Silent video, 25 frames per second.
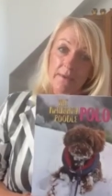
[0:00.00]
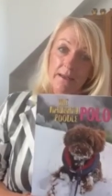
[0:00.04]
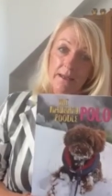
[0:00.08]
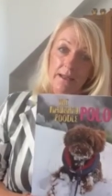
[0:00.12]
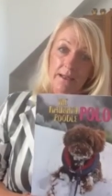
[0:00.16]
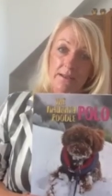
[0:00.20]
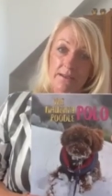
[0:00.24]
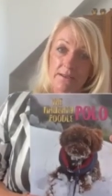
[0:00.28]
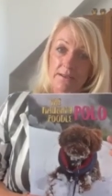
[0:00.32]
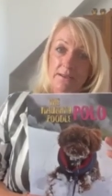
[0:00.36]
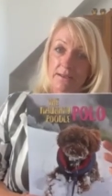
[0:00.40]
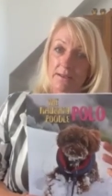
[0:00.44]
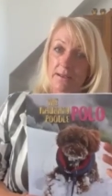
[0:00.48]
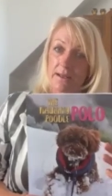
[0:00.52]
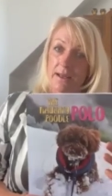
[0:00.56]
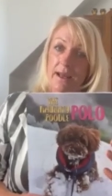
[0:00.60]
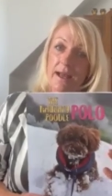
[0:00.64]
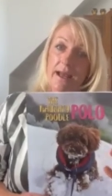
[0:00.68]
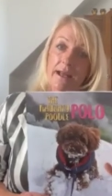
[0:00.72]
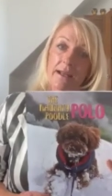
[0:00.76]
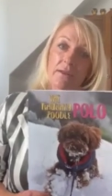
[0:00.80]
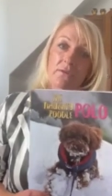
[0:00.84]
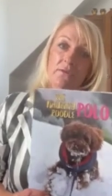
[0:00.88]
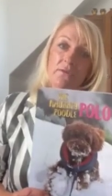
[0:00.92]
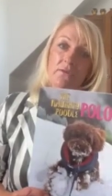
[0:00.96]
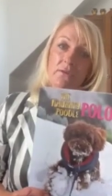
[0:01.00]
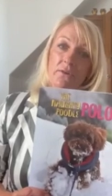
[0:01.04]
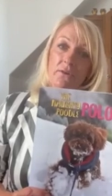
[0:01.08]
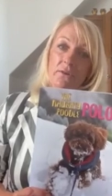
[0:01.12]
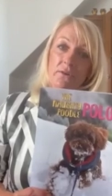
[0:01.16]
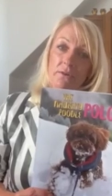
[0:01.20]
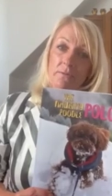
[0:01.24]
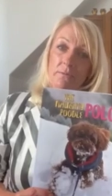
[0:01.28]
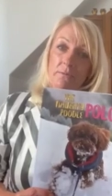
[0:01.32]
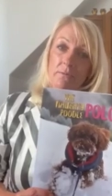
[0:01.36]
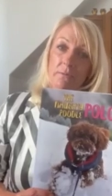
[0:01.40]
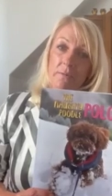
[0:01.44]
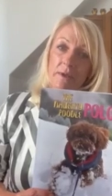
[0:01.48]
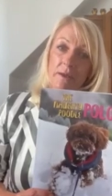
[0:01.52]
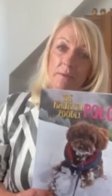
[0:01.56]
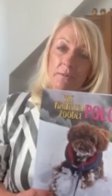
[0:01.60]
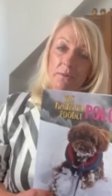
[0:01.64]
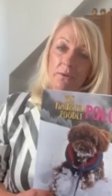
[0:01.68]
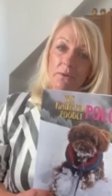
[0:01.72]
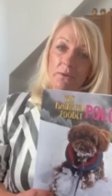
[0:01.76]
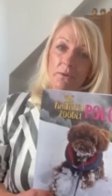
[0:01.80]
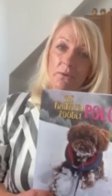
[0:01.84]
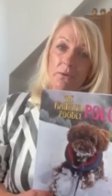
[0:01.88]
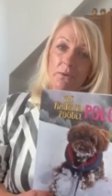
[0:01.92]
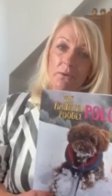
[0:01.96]
It's and for
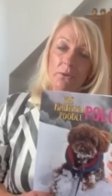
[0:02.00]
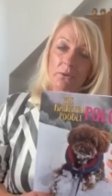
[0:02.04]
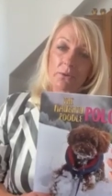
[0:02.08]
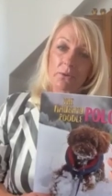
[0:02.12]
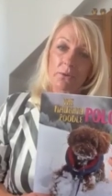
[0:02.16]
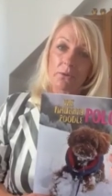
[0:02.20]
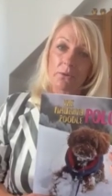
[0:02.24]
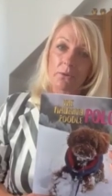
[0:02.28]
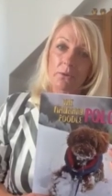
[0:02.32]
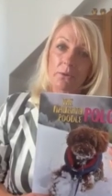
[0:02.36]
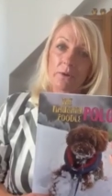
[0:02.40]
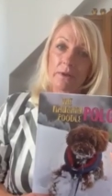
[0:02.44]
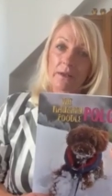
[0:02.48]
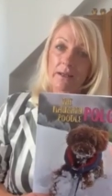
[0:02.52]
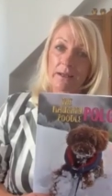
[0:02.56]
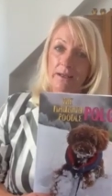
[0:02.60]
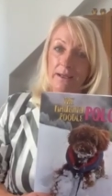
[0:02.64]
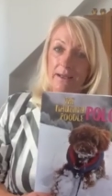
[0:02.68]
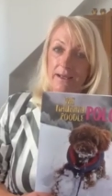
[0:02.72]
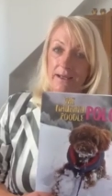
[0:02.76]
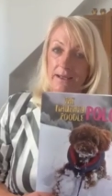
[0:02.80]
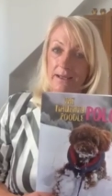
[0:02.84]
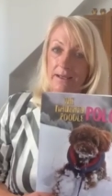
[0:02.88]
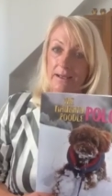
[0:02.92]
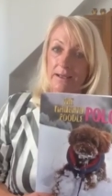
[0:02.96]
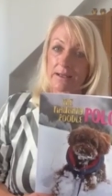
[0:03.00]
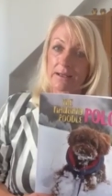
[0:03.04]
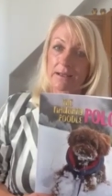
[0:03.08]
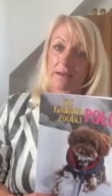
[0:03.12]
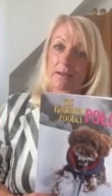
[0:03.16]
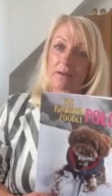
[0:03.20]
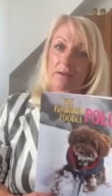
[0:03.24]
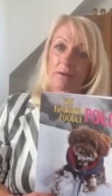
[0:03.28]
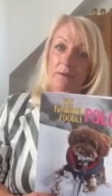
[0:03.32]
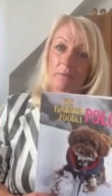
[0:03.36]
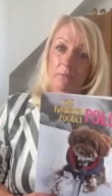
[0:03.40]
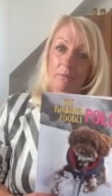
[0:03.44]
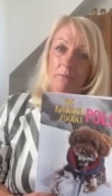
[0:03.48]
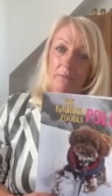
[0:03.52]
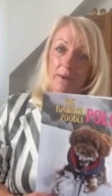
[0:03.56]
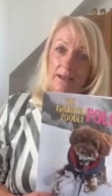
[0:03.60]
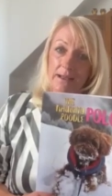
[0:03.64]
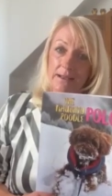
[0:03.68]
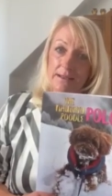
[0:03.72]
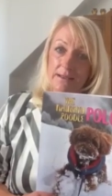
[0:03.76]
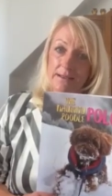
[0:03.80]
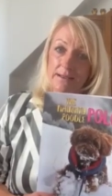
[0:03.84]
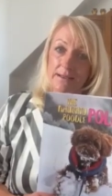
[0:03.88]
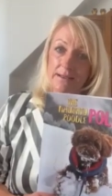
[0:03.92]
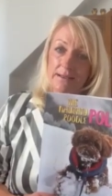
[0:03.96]
people who like
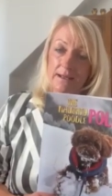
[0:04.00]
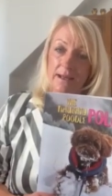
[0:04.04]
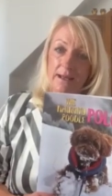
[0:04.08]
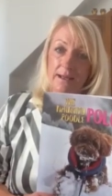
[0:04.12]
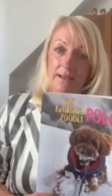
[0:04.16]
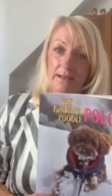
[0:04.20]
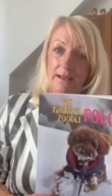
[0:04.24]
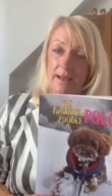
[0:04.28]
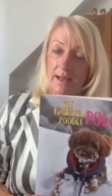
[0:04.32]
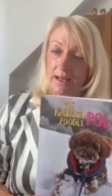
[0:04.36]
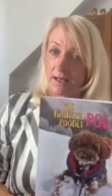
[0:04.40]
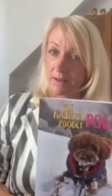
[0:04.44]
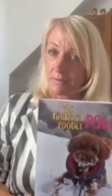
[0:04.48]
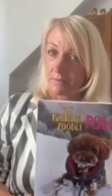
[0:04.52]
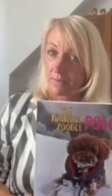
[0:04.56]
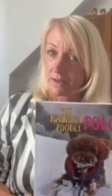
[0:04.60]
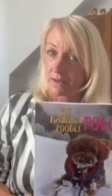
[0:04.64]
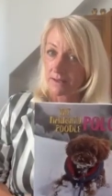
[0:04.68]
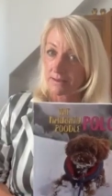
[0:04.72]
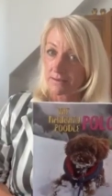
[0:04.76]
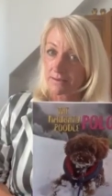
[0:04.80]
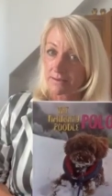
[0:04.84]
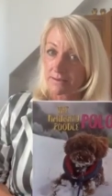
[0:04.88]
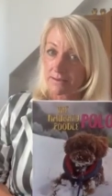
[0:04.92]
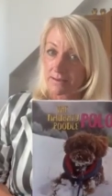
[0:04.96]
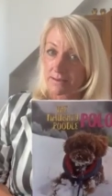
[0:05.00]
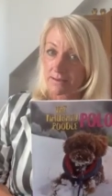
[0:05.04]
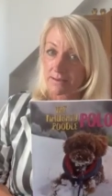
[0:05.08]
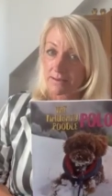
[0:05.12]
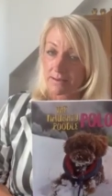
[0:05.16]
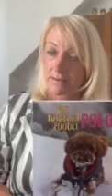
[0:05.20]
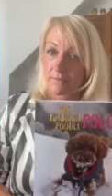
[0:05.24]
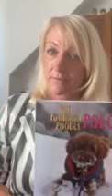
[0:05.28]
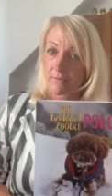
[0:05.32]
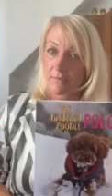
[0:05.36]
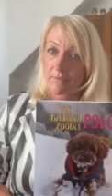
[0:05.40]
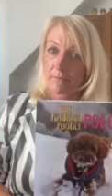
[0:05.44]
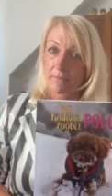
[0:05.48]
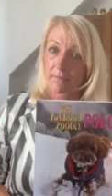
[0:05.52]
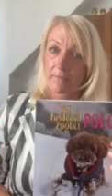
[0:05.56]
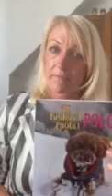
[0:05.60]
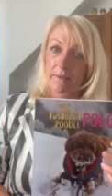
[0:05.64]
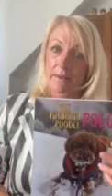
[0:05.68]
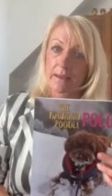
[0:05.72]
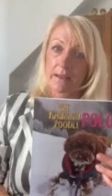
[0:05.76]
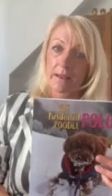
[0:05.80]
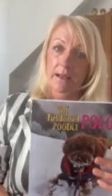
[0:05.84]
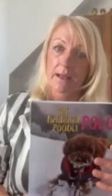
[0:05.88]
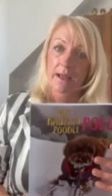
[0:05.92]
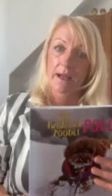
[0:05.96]
pets and animals.
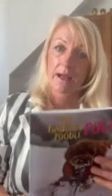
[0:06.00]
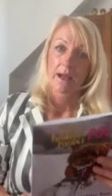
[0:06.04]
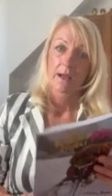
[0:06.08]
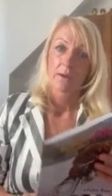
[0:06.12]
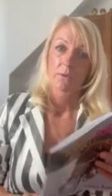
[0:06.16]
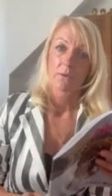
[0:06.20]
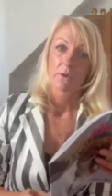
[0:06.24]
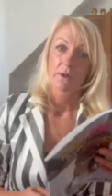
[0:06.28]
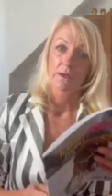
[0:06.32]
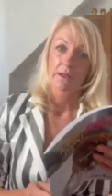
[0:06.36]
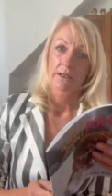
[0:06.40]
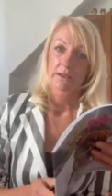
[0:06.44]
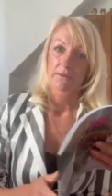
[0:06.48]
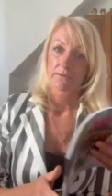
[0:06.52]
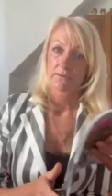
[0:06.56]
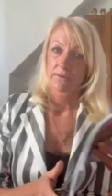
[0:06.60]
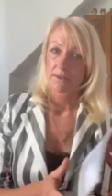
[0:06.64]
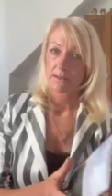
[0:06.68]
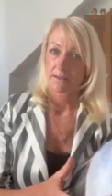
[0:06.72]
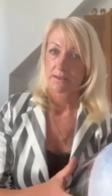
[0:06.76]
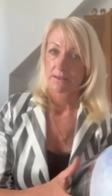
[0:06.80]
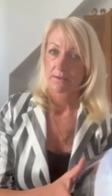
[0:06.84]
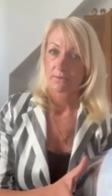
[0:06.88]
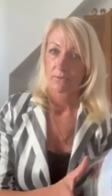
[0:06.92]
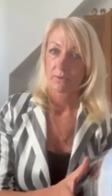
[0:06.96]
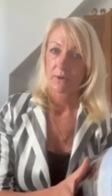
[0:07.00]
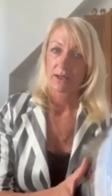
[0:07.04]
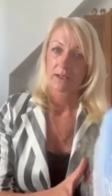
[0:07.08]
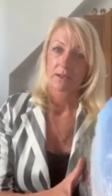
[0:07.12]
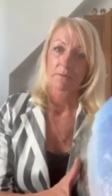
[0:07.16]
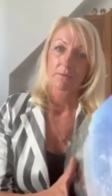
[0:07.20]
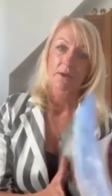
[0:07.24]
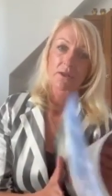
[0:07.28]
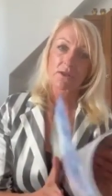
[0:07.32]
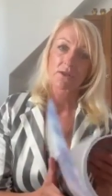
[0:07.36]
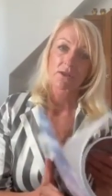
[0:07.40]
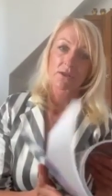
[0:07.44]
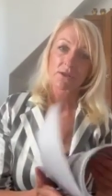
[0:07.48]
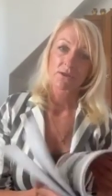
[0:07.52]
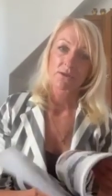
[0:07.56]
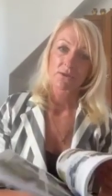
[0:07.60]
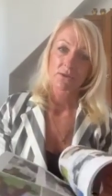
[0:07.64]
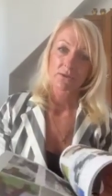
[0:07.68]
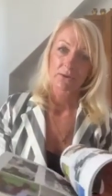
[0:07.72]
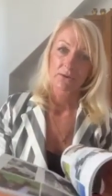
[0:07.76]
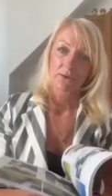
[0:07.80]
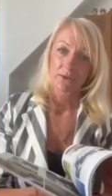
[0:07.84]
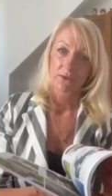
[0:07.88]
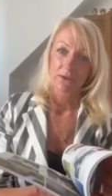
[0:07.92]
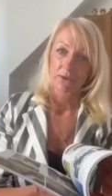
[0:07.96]
I worked with White Magic
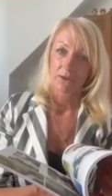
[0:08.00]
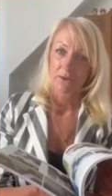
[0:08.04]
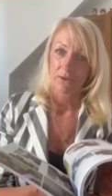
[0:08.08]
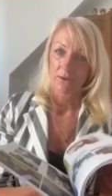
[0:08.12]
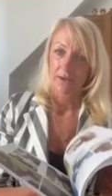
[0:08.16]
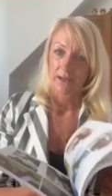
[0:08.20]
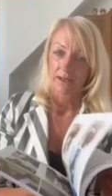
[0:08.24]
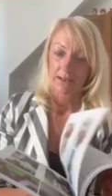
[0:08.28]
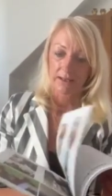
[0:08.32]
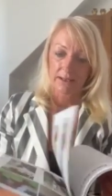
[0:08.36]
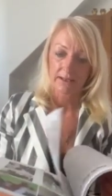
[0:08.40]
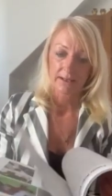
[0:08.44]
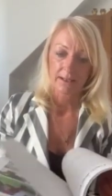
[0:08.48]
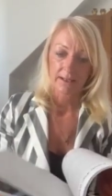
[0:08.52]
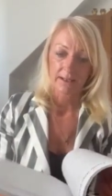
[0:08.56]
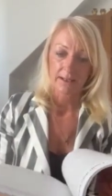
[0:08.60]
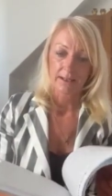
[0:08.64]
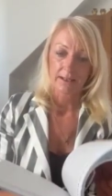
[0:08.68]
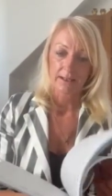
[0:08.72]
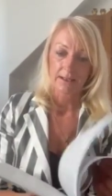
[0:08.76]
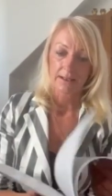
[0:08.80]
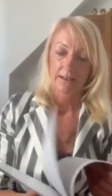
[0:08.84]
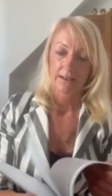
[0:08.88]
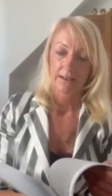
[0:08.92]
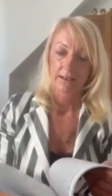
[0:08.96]
Studio and they